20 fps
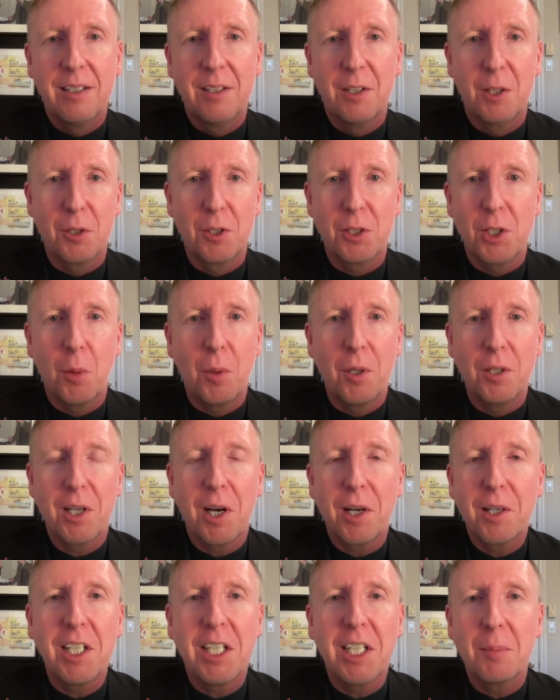there's no one
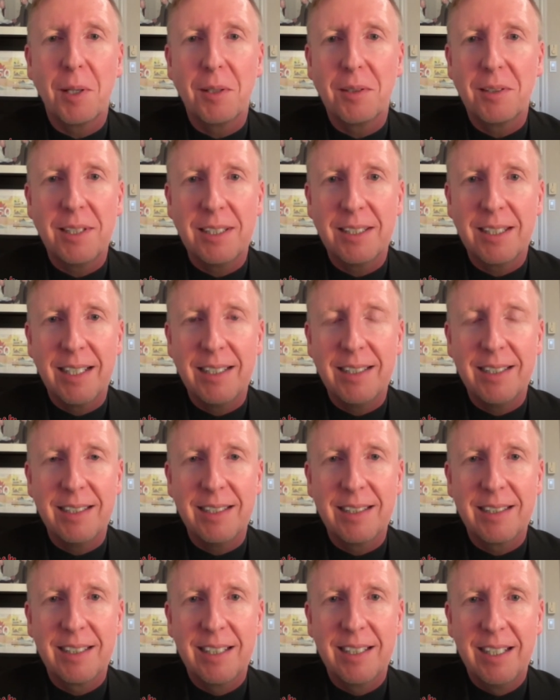talking about these
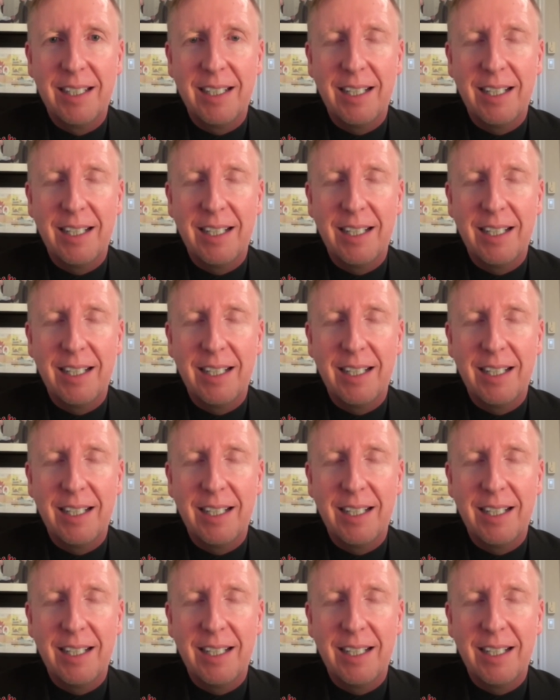ideas.